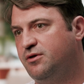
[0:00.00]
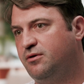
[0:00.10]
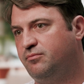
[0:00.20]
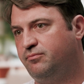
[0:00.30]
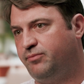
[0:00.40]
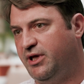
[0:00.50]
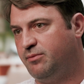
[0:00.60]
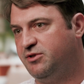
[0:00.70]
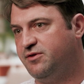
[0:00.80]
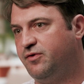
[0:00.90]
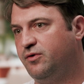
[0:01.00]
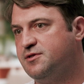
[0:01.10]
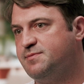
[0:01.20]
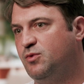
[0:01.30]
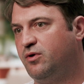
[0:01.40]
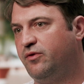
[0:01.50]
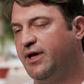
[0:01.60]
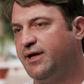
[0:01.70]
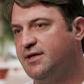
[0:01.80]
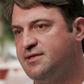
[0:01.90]
to be able to focus more on
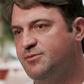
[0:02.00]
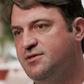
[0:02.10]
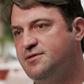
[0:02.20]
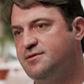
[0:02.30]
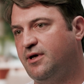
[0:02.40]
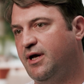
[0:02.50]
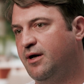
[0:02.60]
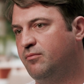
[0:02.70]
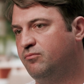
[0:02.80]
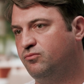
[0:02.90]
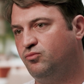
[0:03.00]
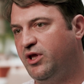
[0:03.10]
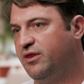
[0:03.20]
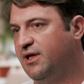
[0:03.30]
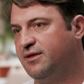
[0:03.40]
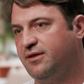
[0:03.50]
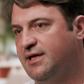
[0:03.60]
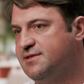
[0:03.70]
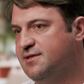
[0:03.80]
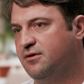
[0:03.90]
their customers. We think that
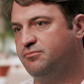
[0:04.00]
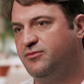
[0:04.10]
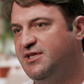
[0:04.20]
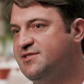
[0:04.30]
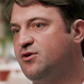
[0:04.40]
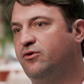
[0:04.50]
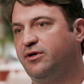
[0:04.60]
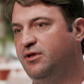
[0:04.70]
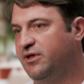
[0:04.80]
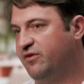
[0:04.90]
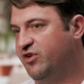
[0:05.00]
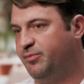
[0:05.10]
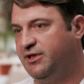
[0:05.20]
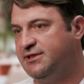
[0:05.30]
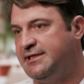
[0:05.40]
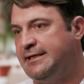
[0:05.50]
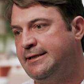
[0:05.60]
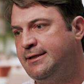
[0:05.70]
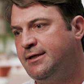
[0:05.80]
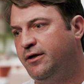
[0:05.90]
that's a historical inevitability.
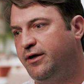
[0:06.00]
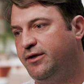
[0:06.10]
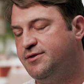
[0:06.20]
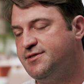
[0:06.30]
And